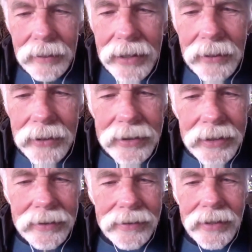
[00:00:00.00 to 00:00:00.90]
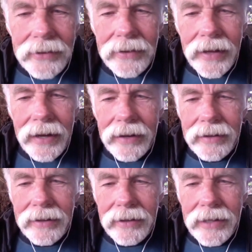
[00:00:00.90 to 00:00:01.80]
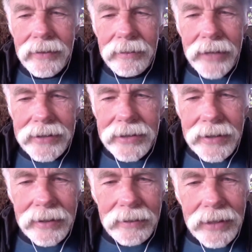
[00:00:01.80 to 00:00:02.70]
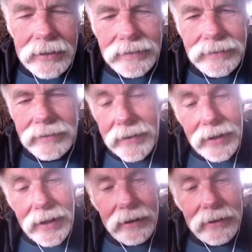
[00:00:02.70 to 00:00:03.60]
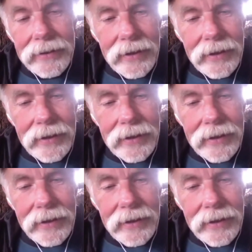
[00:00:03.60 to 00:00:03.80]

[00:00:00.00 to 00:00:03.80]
wouldn't consider that, even mention it, but yeah, it was an